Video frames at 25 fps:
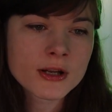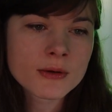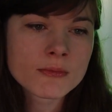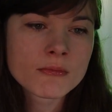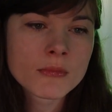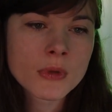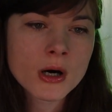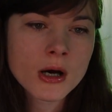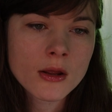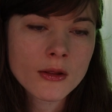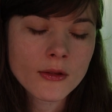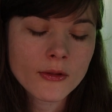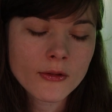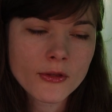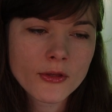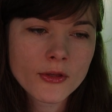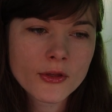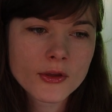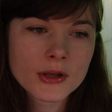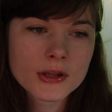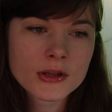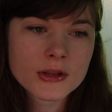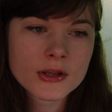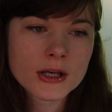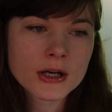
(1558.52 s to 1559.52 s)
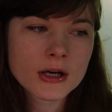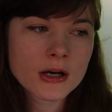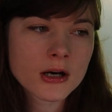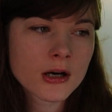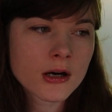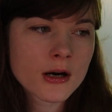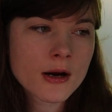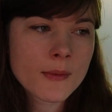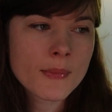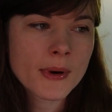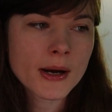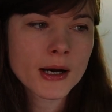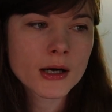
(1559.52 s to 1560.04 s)
month there
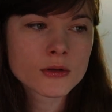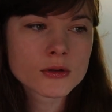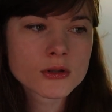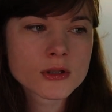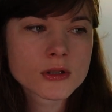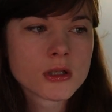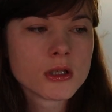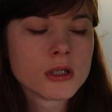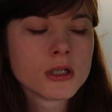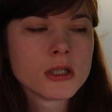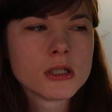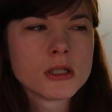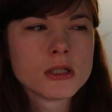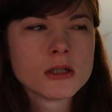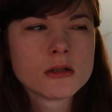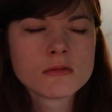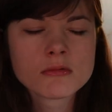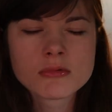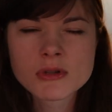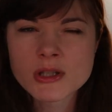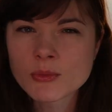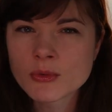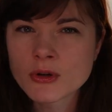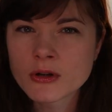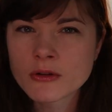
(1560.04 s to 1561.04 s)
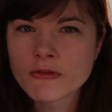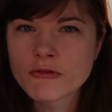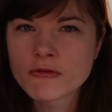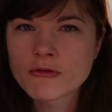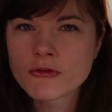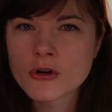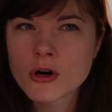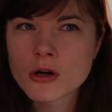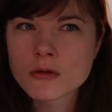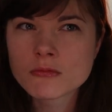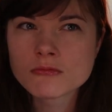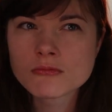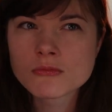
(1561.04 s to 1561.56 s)
are about somewhere
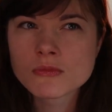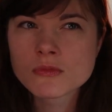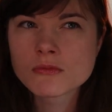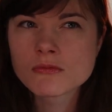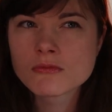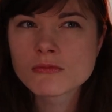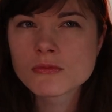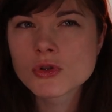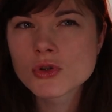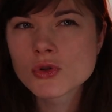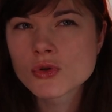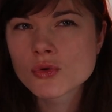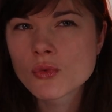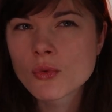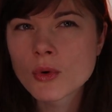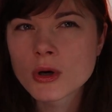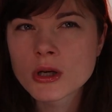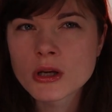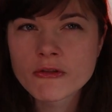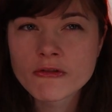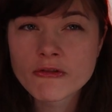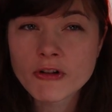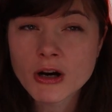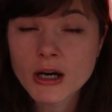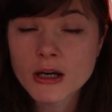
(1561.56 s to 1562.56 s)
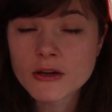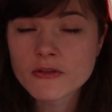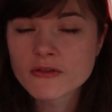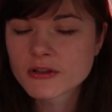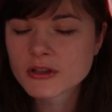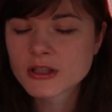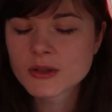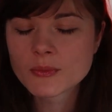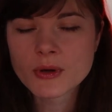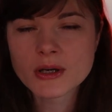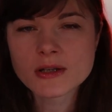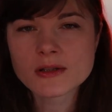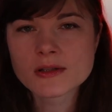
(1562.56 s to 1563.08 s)
from 25
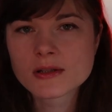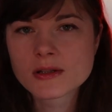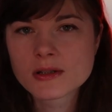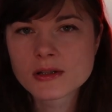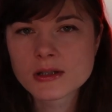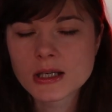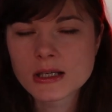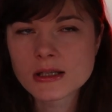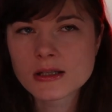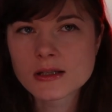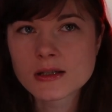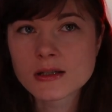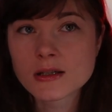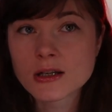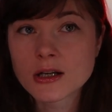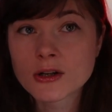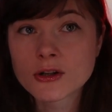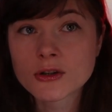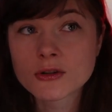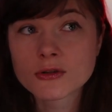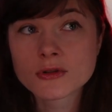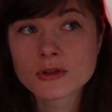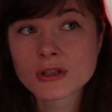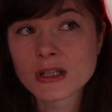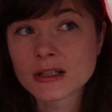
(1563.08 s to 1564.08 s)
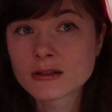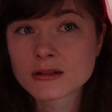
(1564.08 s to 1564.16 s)
in the best case scenarios,